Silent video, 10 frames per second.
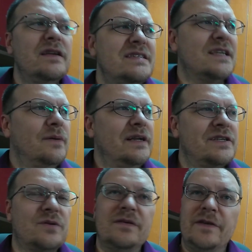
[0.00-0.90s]
so I
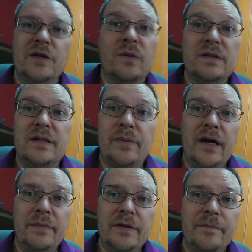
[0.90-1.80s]
just sort of ignored the
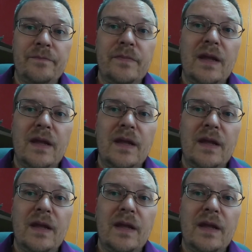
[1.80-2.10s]
problem.